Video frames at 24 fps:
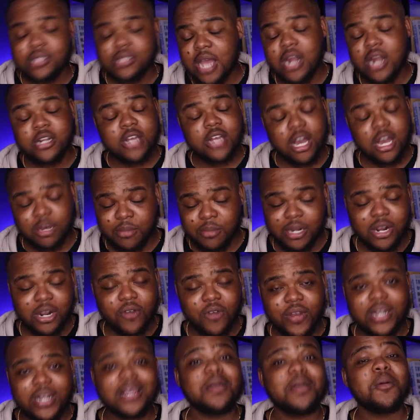tired of talking about it
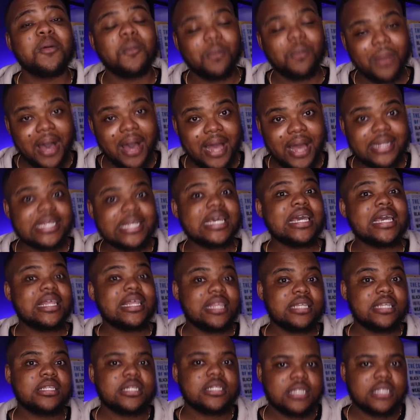already. But
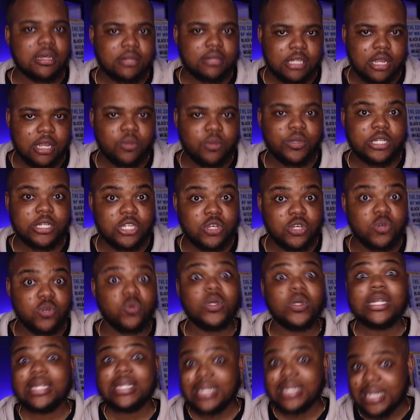this is something that we
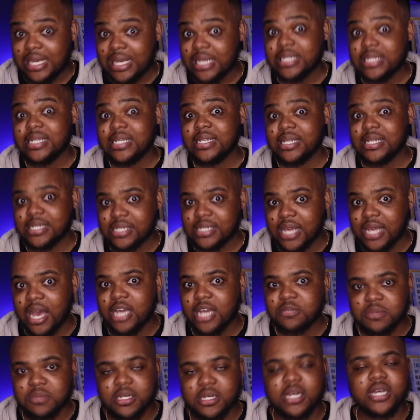do need to
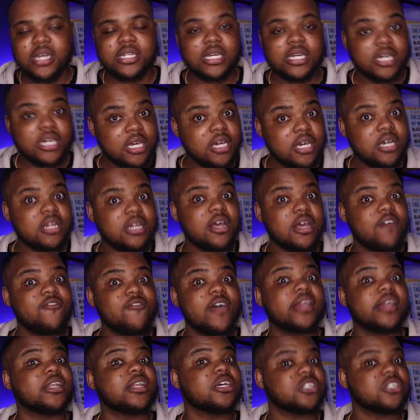discuss because it could
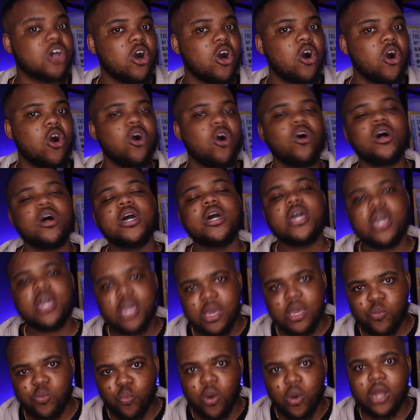affect us all
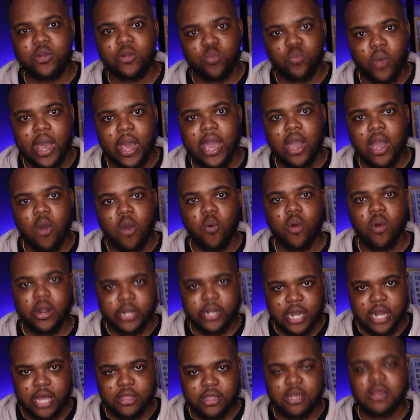in one way or
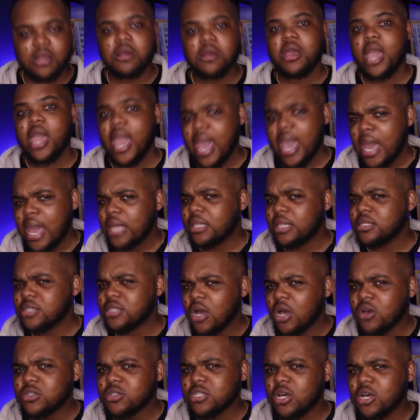another. And there's
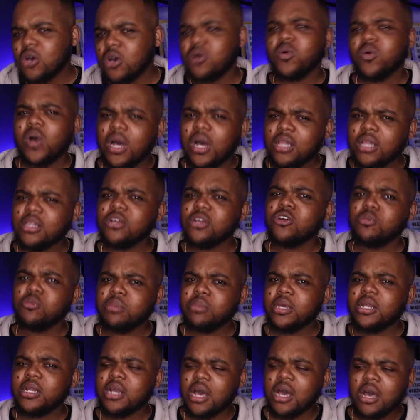also a little
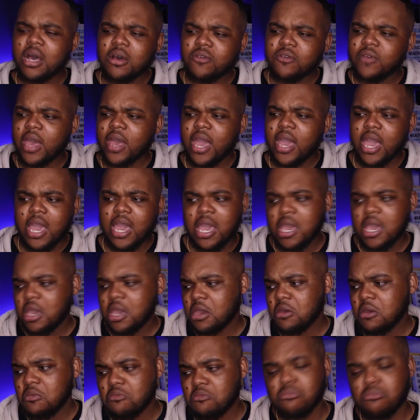bit of
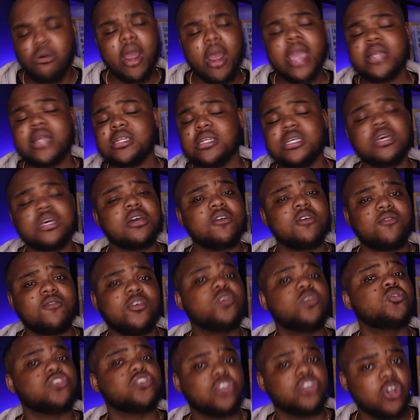a bright
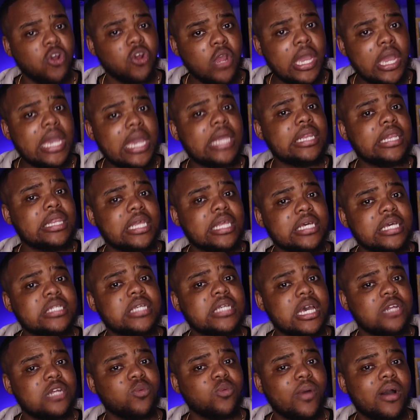future in this
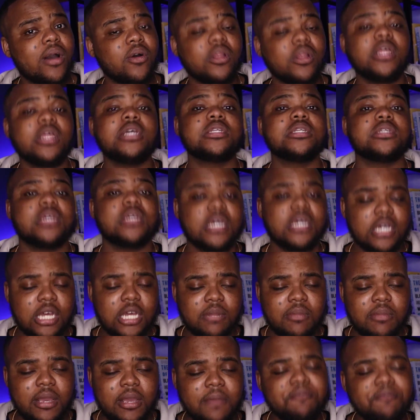as well. At least it
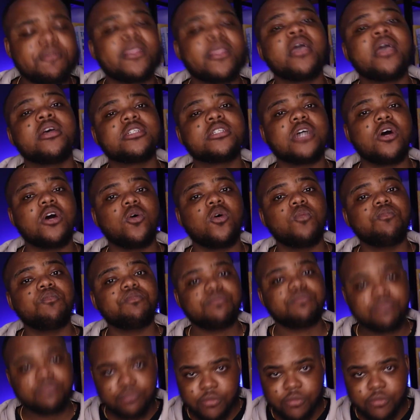could be. So